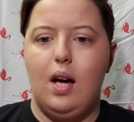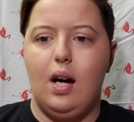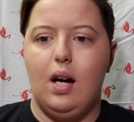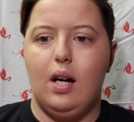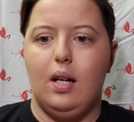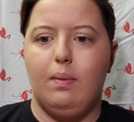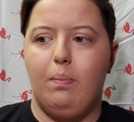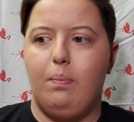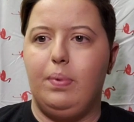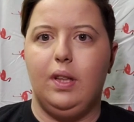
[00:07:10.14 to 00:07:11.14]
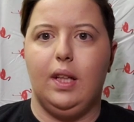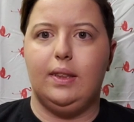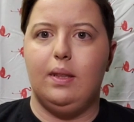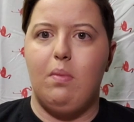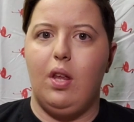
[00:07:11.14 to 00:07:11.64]
plus
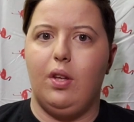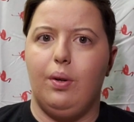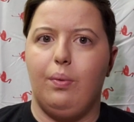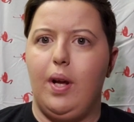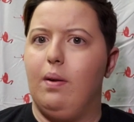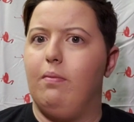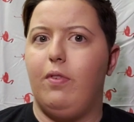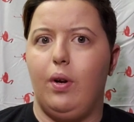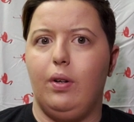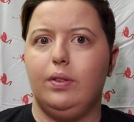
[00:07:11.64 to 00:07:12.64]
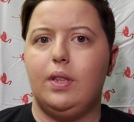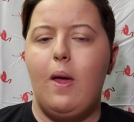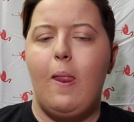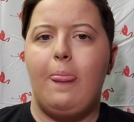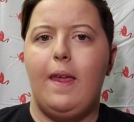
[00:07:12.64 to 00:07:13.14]
some other random photos.
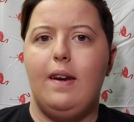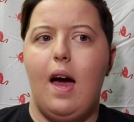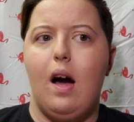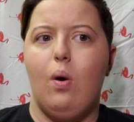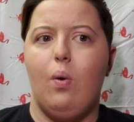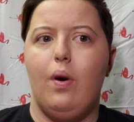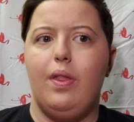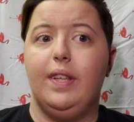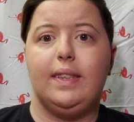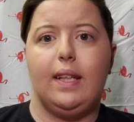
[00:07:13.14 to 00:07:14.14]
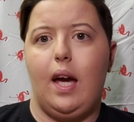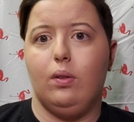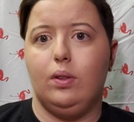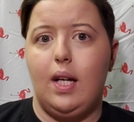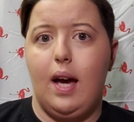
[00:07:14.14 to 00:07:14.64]
Now, this
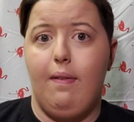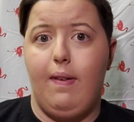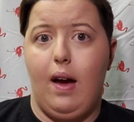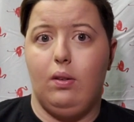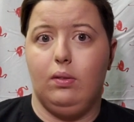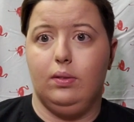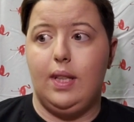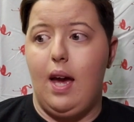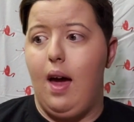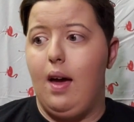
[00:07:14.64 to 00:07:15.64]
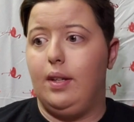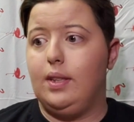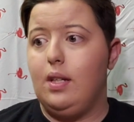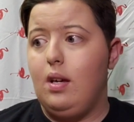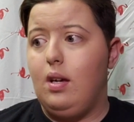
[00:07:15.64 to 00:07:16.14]
account I found
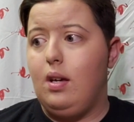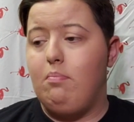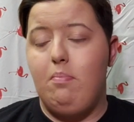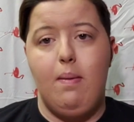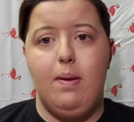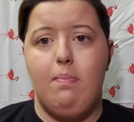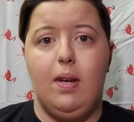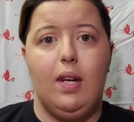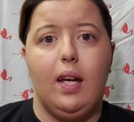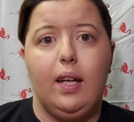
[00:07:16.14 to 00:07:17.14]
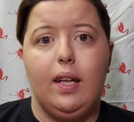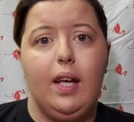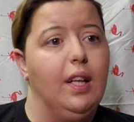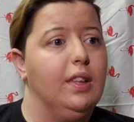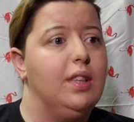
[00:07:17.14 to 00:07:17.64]
at maybe midnight,
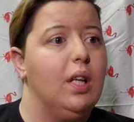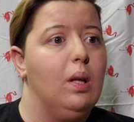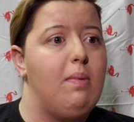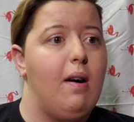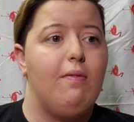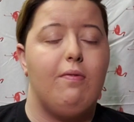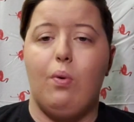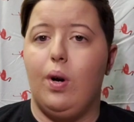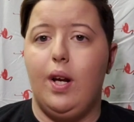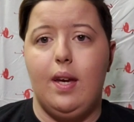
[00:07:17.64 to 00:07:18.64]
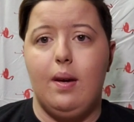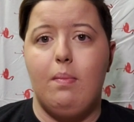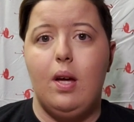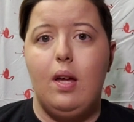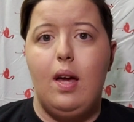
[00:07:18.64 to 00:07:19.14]
and until about 4
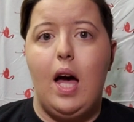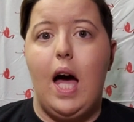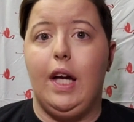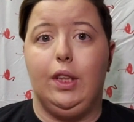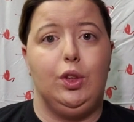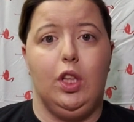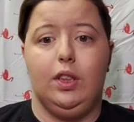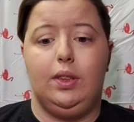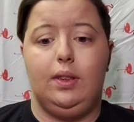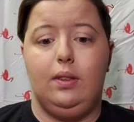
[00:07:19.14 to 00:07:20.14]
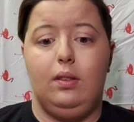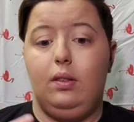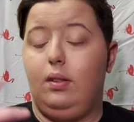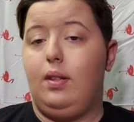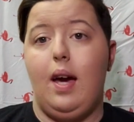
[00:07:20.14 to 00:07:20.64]
a.m. I just
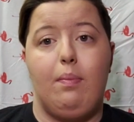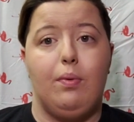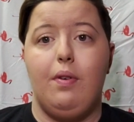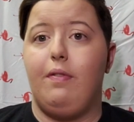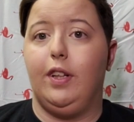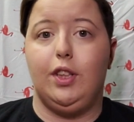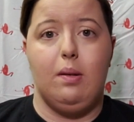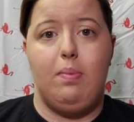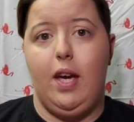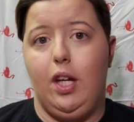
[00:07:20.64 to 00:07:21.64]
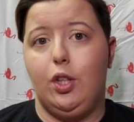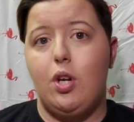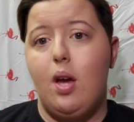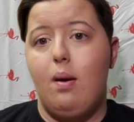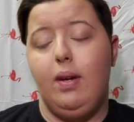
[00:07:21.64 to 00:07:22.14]
kept refreshing the
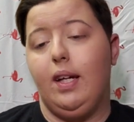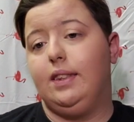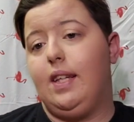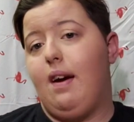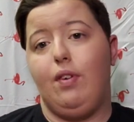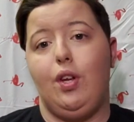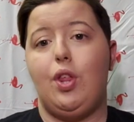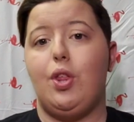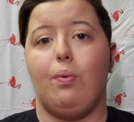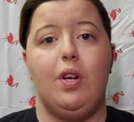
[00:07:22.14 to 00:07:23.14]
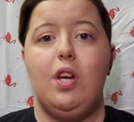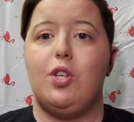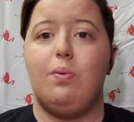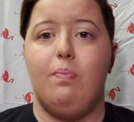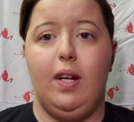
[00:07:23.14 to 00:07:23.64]
page, because every
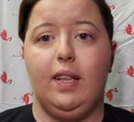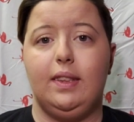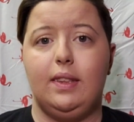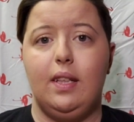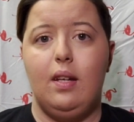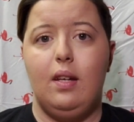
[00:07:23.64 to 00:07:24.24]
3-ish minutes